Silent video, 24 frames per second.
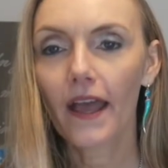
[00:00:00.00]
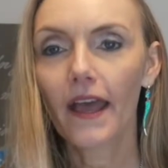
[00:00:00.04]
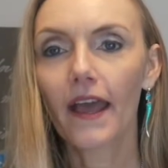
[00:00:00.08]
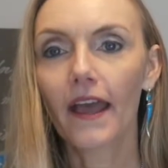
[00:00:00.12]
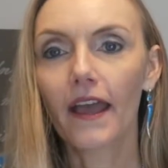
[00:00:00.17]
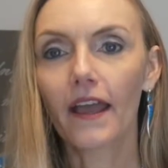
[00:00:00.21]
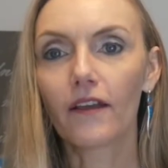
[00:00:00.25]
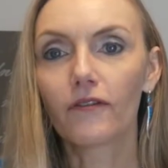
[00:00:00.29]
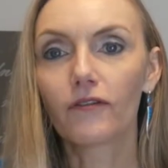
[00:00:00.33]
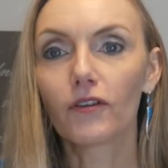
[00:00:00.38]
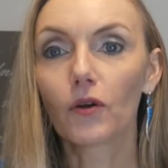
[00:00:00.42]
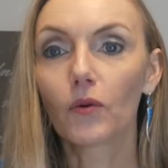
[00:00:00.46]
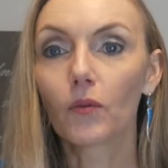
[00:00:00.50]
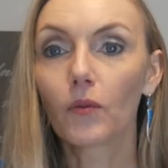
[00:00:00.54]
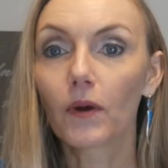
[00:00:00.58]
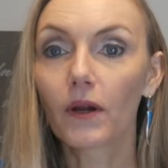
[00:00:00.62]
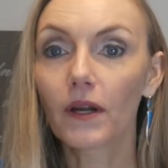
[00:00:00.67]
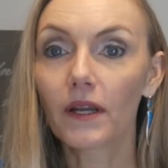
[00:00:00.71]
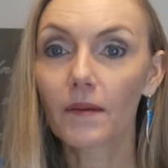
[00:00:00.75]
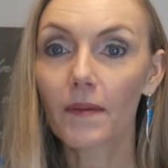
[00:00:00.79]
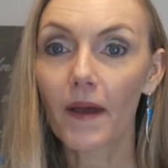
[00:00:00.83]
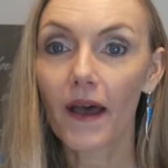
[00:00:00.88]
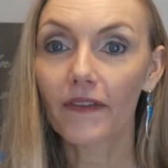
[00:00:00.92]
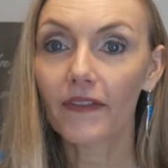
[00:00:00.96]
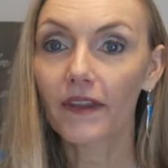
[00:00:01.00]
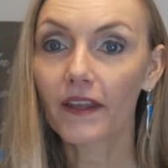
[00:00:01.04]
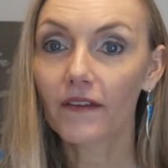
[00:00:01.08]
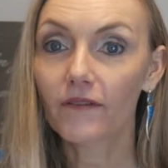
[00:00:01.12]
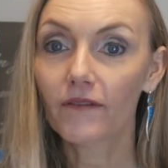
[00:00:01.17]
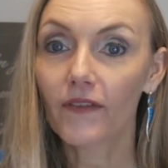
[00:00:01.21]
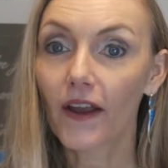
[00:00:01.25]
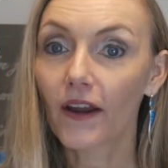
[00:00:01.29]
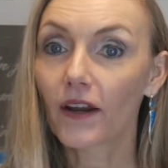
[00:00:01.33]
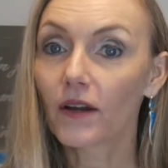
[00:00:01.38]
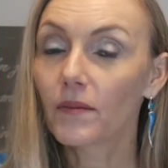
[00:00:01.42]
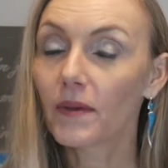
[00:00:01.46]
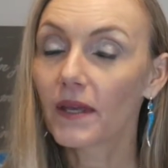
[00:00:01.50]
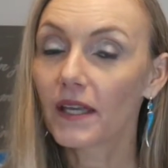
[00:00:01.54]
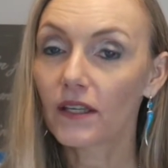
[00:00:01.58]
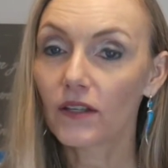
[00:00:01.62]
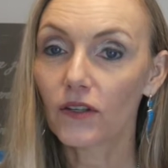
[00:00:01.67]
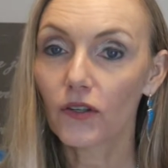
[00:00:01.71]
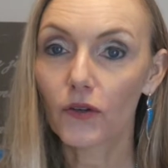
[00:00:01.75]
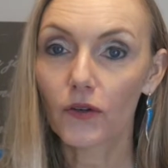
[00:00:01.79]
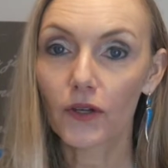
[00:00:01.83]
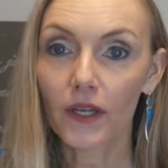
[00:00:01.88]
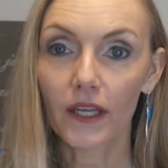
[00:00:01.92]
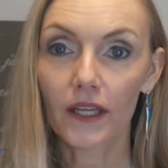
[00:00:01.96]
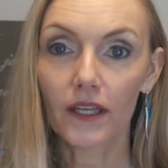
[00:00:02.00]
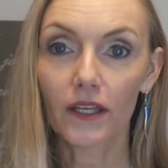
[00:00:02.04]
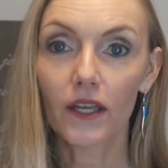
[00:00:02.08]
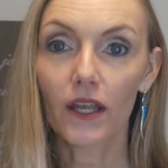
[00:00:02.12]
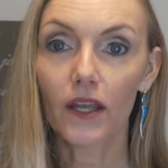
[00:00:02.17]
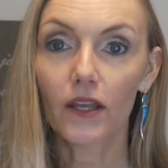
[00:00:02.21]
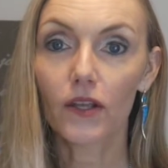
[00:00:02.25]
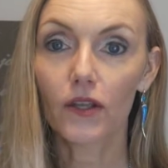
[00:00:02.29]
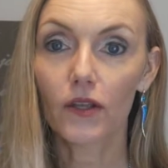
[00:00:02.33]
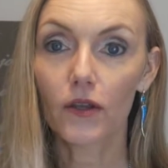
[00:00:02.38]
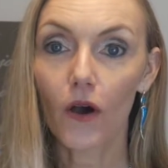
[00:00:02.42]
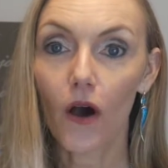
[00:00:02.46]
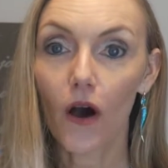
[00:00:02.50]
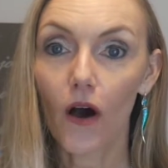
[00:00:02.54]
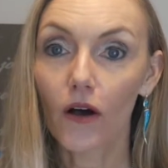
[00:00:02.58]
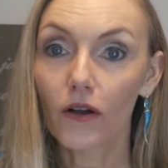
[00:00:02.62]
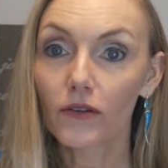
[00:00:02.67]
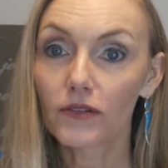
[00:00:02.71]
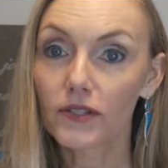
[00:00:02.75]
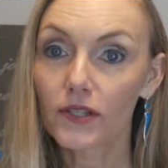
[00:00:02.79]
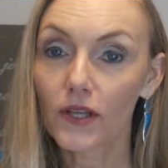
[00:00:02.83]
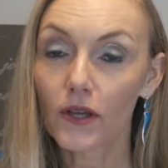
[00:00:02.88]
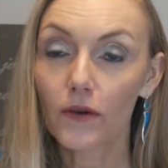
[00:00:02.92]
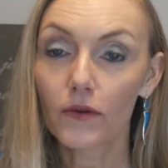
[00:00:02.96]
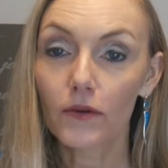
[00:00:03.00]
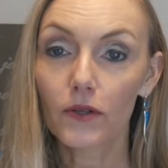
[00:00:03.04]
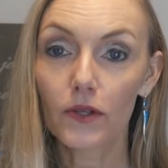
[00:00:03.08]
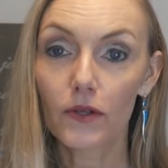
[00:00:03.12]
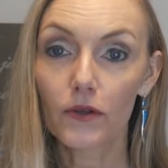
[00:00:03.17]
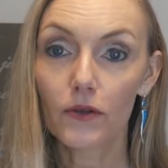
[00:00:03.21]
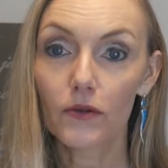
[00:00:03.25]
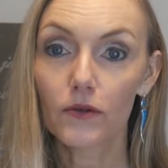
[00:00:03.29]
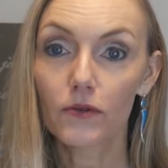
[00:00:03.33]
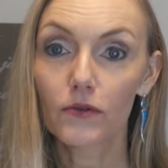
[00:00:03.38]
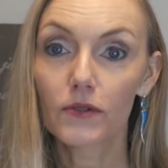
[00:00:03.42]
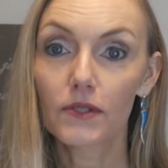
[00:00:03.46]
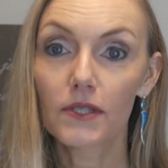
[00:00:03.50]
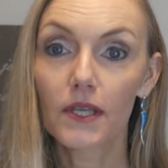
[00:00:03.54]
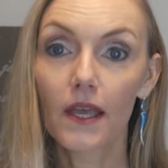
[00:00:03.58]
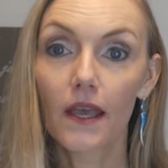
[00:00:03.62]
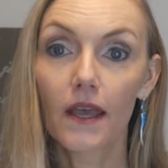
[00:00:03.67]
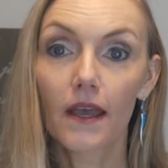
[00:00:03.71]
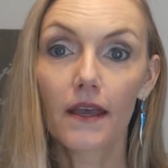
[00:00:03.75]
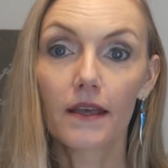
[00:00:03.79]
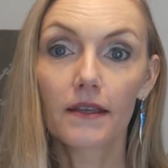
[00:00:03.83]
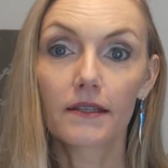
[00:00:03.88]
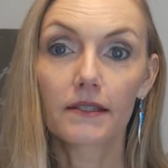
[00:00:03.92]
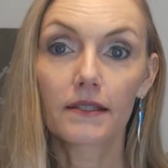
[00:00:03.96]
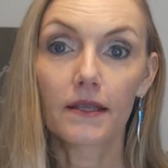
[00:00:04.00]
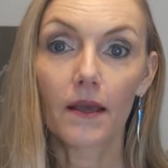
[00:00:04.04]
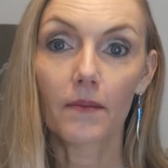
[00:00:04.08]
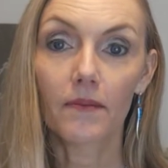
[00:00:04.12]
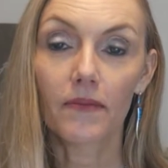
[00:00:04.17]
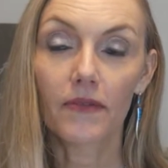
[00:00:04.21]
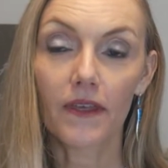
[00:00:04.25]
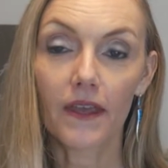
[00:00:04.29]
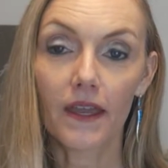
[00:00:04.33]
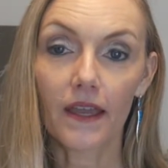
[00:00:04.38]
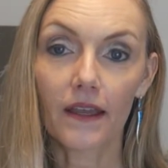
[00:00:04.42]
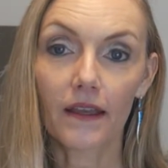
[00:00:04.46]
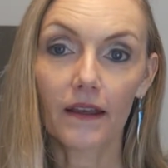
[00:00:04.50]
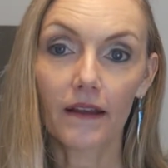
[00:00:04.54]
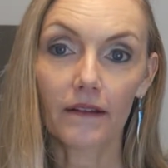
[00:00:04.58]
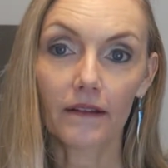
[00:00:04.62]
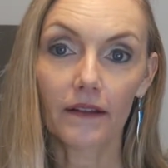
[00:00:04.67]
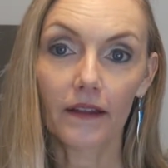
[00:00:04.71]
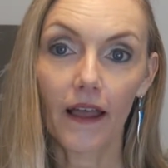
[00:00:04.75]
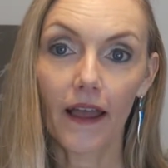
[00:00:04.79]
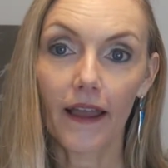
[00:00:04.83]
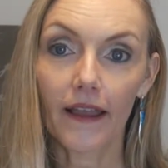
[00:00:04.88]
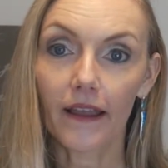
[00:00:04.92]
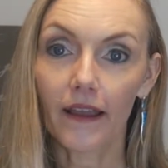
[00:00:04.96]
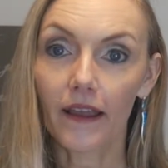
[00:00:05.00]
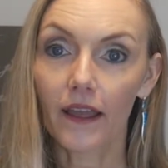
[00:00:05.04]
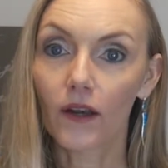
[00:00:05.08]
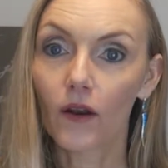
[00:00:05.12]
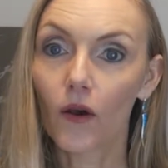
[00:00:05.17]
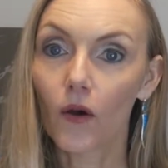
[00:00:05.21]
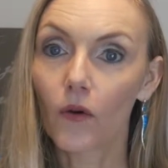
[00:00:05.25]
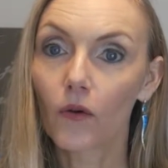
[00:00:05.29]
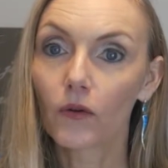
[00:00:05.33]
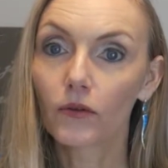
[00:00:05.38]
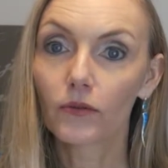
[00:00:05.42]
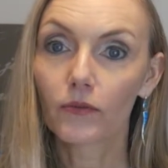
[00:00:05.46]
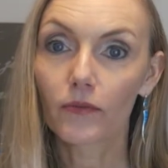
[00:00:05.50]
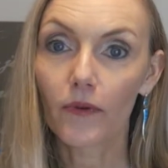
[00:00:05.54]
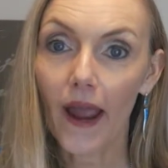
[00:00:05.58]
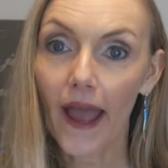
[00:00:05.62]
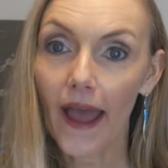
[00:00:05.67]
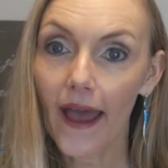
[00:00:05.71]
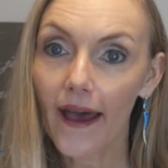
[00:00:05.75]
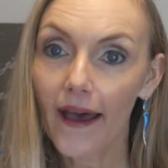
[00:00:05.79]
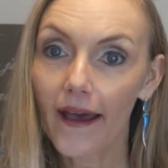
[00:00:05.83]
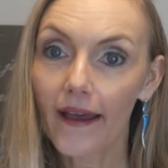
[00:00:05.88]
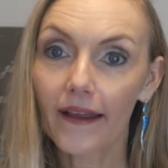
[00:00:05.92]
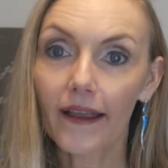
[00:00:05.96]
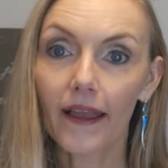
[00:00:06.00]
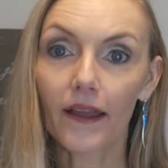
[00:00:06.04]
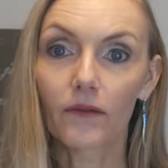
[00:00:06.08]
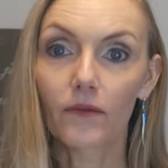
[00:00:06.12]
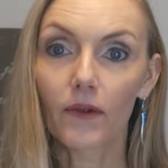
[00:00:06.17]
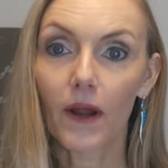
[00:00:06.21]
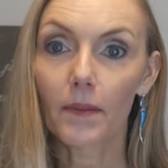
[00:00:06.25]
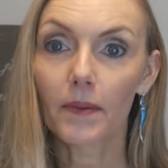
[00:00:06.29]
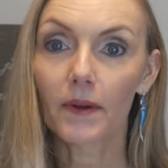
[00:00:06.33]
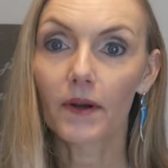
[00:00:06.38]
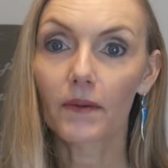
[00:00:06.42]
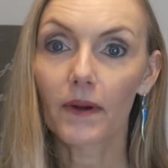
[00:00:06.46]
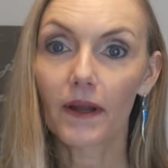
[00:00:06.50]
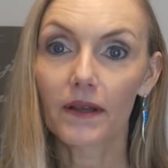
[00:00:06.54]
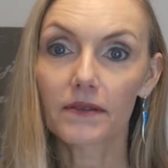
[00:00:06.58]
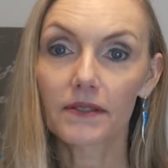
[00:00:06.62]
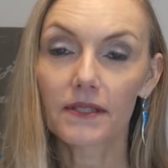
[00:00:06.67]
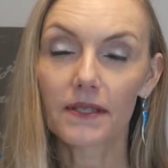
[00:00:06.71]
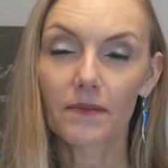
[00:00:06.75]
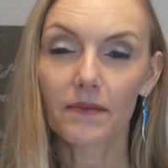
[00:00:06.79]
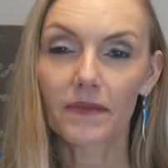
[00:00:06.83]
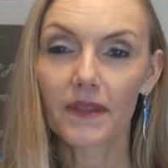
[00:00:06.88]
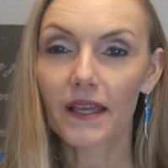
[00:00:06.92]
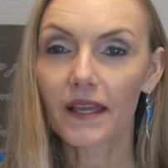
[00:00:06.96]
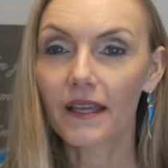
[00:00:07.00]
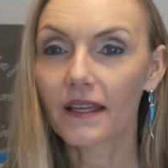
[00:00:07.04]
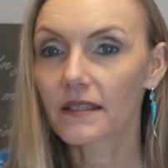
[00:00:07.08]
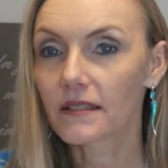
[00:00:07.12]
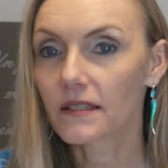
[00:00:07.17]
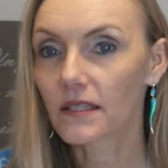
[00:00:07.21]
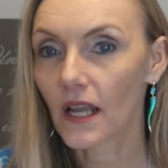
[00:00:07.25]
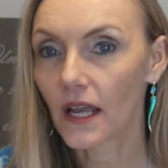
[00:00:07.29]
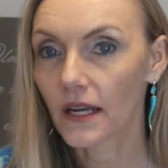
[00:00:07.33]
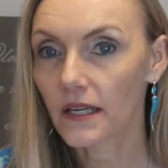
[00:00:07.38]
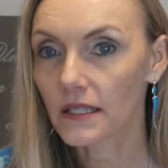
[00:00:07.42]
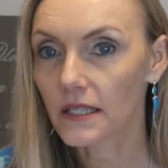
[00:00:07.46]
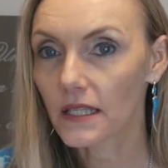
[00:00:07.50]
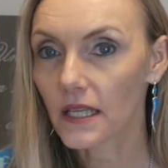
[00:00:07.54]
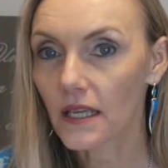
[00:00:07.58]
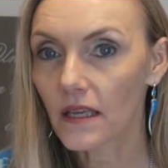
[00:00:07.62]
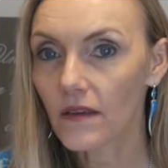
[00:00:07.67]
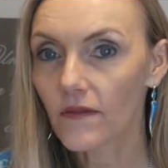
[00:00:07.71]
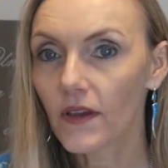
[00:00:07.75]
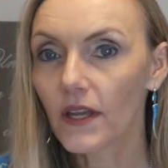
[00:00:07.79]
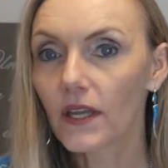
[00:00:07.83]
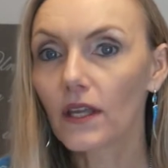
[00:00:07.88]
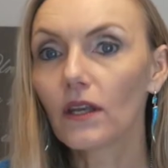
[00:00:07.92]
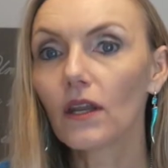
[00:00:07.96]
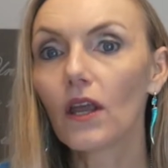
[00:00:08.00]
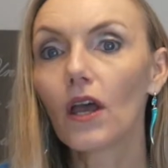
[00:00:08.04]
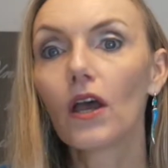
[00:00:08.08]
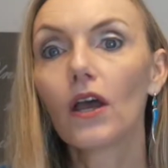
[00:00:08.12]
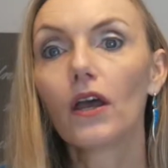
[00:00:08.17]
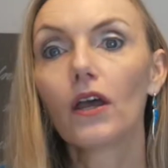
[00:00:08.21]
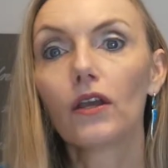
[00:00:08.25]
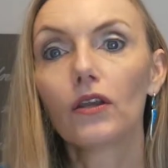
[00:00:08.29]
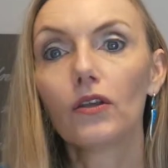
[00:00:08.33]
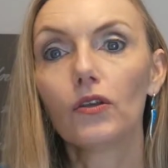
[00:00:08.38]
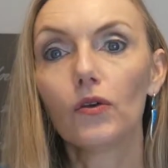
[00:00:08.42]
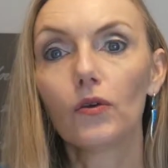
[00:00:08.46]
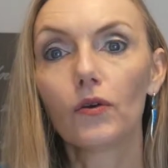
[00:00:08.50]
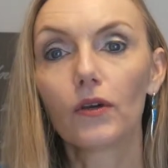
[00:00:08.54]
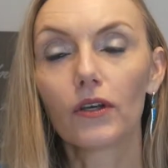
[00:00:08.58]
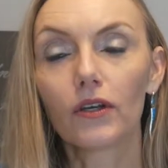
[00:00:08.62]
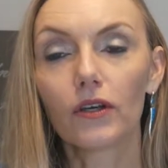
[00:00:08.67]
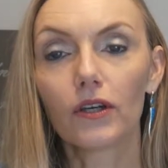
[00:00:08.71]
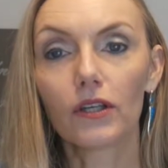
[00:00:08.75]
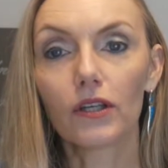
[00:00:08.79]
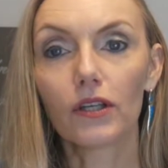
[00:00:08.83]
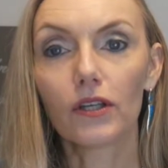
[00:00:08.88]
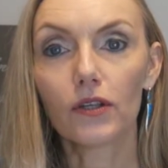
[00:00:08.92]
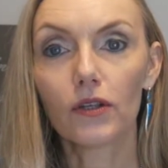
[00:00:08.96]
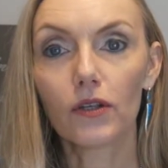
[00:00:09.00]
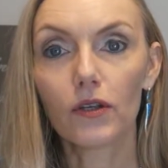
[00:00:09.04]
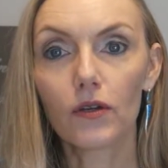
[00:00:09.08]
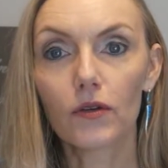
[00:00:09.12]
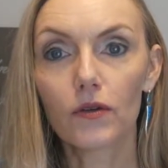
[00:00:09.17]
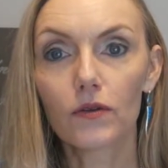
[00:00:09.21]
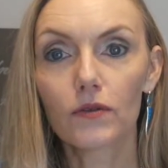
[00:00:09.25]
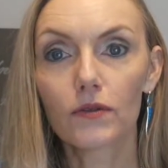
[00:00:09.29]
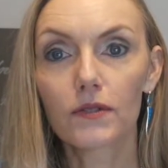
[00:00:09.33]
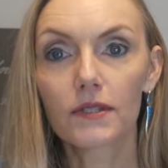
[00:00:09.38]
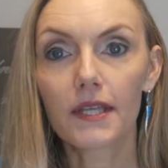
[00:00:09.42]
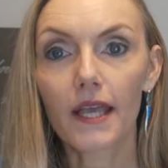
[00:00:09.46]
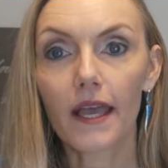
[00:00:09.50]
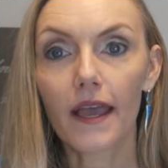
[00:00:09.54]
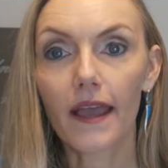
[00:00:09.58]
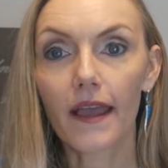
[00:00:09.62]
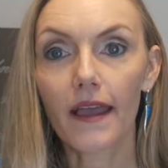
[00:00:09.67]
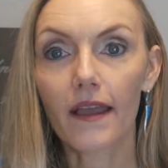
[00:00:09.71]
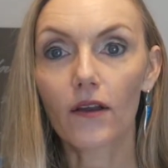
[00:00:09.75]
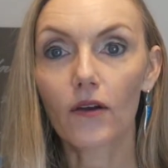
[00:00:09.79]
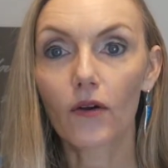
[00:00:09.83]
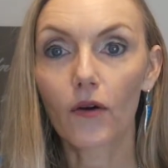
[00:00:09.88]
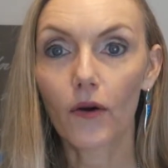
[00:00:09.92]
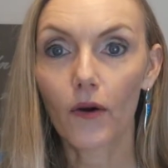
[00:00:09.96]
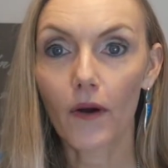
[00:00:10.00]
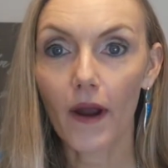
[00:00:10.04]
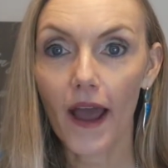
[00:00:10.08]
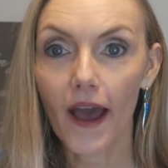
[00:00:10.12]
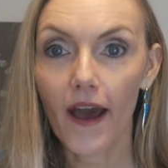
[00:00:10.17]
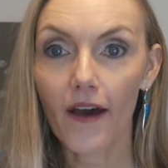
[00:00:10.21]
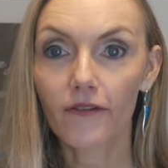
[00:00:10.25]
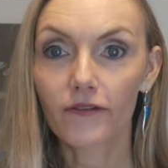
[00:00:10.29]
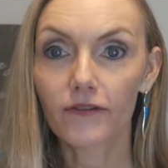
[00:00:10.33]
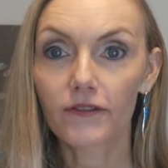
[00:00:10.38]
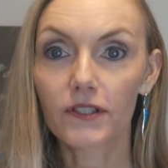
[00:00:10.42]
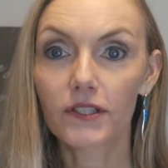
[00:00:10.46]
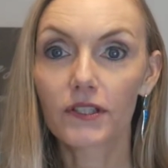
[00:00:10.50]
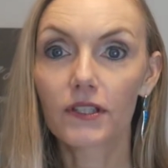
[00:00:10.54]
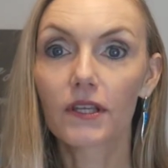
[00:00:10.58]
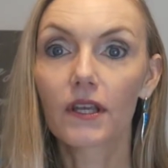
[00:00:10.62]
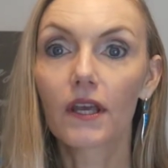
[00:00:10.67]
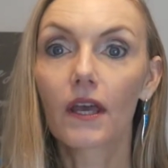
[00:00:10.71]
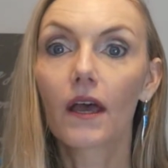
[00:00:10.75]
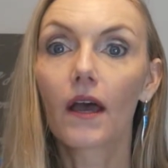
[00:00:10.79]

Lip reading: If you're worried about the environment, you can also use something like an old rag and wrap it around something. It's not as even. You could use a craft